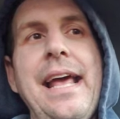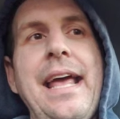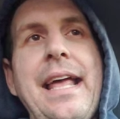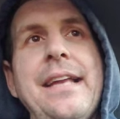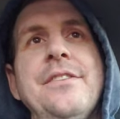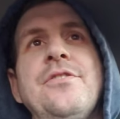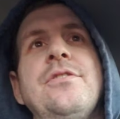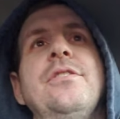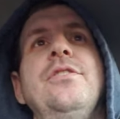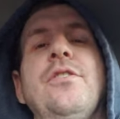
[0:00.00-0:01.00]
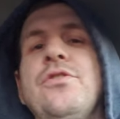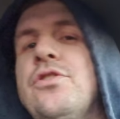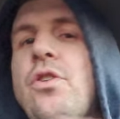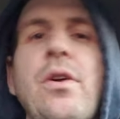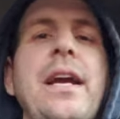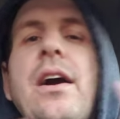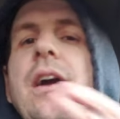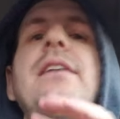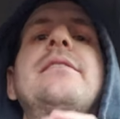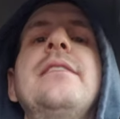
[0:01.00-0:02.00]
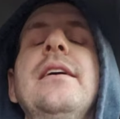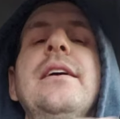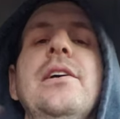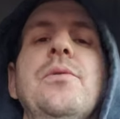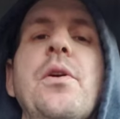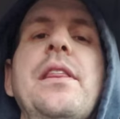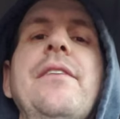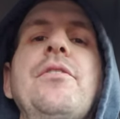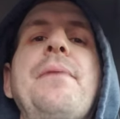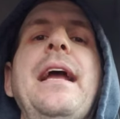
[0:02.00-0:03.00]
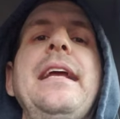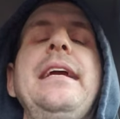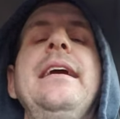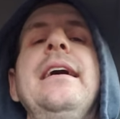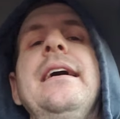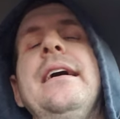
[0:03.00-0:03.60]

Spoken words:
and, you know, story arcs, worth every penny,